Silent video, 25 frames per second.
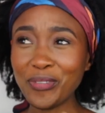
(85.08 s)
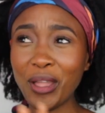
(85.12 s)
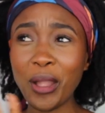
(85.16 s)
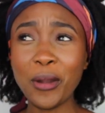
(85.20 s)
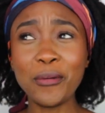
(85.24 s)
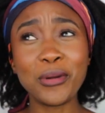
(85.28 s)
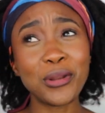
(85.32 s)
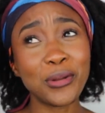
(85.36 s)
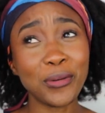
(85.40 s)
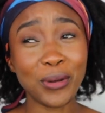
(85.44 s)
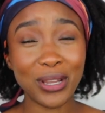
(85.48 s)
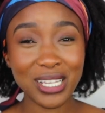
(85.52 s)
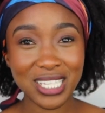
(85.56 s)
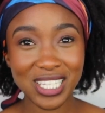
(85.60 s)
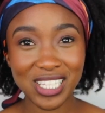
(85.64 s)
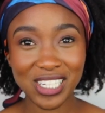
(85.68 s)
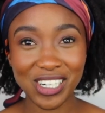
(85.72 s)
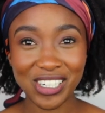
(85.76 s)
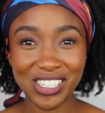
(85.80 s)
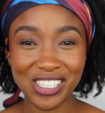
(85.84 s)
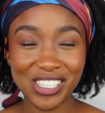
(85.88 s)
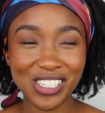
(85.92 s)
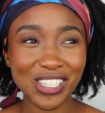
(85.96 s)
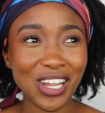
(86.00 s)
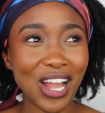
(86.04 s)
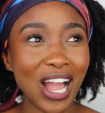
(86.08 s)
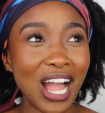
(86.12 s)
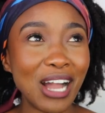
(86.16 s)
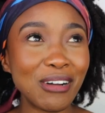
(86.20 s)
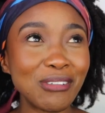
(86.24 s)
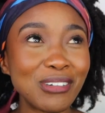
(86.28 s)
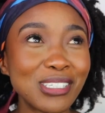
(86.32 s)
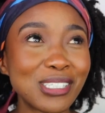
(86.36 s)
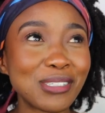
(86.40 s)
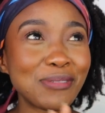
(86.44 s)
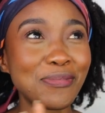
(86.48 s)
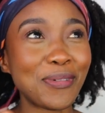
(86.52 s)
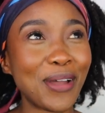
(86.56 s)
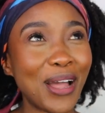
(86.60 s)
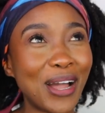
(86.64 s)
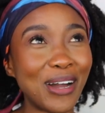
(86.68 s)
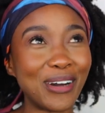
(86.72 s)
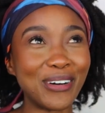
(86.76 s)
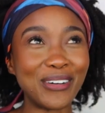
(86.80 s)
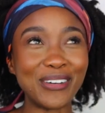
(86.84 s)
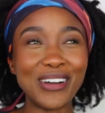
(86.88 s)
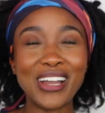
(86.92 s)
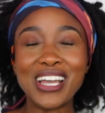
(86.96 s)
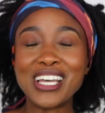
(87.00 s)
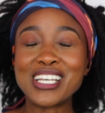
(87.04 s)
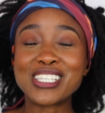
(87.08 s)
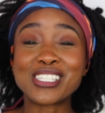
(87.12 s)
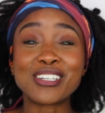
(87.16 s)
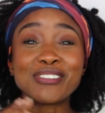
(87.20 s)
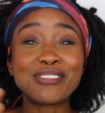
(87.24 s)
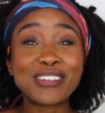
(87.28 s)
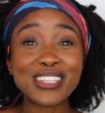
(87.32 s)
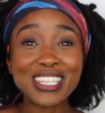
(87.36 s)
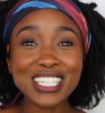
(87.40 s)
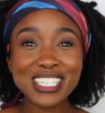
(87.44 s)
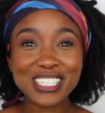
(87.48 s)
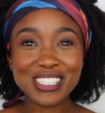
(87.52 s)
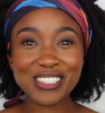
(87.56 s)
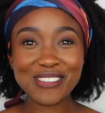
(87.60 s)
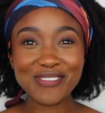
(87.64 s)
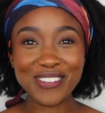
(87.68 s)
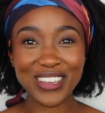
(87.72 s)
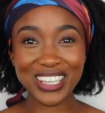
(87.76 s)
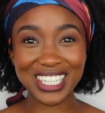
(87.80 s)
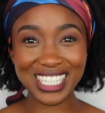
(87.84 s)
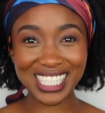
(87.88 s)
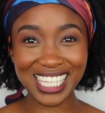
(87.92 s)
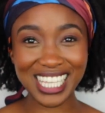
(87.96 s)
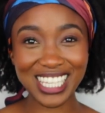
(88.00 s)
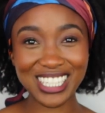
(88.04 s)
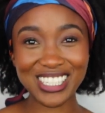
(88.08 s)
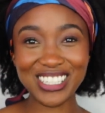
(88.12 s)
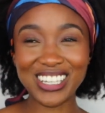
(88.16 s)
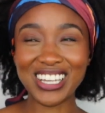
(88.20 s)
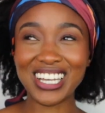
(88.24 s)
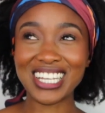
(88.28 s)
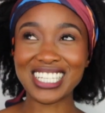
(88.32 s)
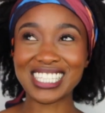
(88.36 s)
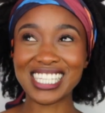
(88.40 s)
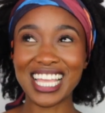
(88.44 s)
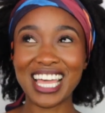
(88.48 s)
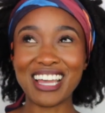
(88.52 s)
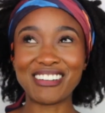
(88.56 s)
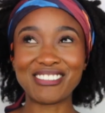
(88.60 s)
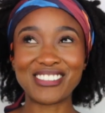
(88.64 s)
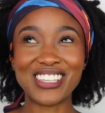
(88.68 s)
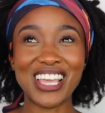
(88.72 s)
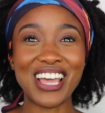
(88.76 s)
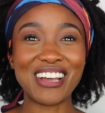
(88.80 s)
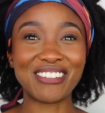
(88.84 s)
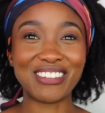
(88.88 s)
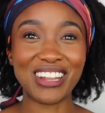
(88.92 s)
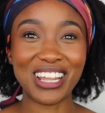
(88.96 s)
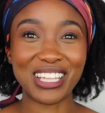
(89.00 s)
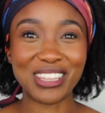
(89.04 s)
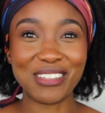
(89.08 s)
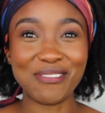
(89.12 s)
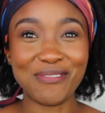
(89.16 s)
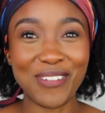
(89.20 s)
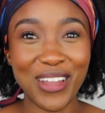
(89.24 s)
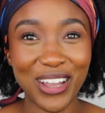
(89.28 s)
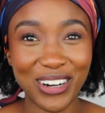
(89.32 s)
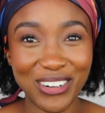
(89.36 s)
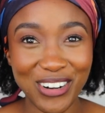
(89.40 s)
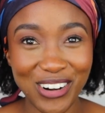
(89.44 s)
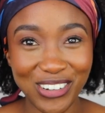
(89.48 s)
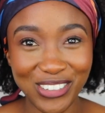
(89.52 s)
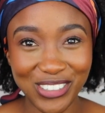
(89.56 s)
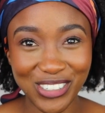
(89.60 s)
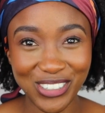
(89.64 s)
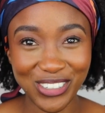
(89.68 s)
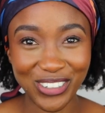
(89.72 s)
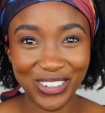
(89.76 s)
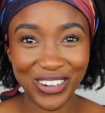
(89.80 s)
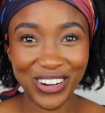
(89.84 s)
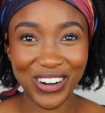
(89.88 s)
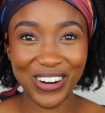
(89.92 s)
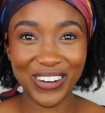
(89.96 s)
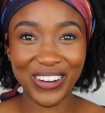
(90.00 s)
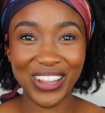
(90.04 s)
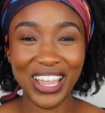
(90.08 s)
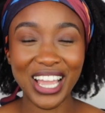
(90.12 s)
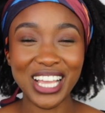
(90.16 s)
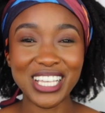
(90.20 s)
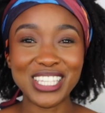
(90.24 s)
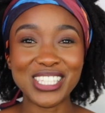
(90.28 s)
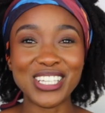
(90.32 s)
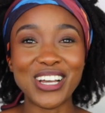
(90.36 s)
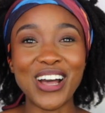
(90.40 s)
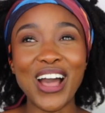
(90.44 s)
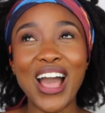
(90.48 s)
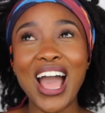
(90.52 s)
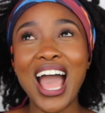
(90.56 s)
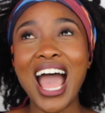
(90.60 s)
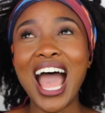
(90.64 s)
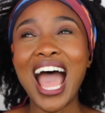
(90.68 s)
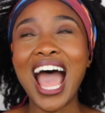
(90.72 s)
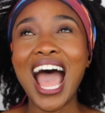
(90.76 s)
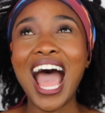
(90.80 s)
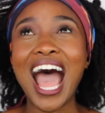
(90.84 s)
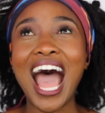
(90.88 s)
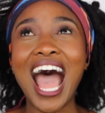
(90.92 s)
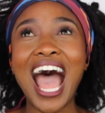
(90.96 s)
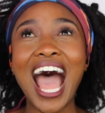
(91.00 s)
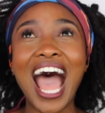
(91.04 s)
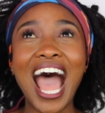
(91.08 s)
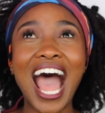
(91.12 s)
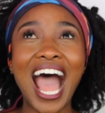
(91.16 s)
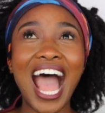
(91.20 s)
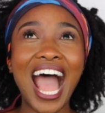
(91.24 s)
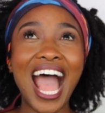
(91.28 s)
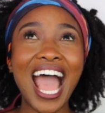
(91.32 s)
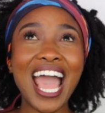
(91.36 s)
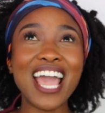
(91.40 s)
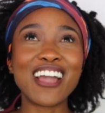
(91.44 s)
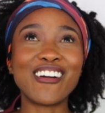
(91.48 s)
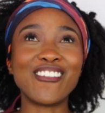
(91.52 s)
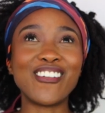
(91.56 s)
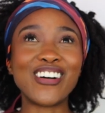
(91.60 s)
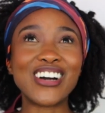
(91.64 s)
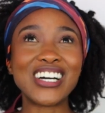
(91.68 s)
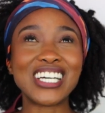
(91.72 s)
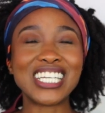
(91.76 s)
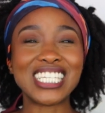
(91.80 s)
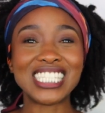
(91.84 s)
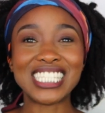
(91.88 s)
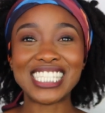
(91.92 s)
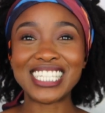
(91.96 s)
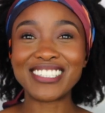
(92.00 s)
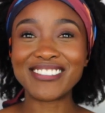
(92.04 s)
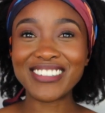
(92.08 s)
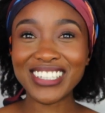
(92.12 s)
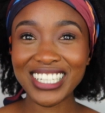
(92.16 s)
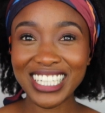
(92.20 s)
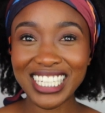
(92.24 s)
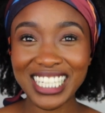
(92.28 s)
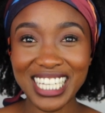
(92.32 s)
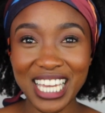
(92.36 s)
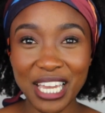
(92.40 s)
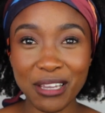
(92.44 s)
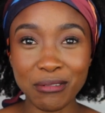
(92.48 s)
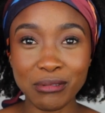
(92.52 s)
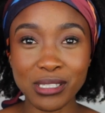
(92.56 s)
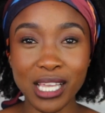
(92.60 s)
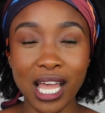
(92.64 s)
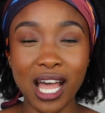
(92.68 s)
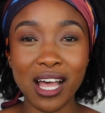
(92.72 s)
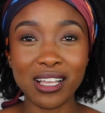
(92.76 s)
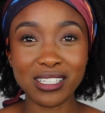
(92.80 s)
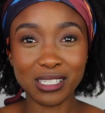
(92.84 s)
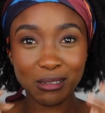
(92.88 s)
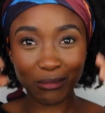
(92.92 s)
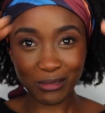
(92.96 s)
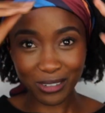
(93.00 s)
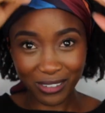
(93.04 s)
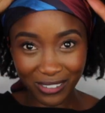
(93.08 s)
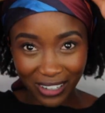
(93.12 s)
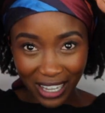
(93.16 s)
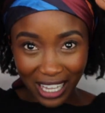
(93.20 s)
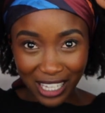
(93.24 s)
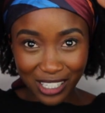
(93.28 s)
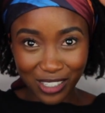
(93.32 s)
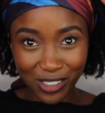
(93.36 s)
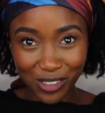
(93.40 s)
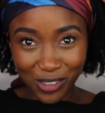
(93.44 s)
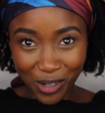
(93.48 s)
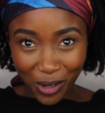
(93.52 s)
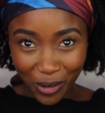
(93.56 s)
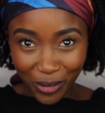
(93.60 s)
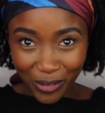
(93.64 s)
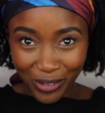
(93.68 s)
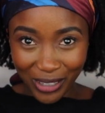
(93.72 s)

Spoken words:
where do I start? So for this to make sense, you guys have to have like the background story. Okay, so I was living in Cape Town. Some of you guys know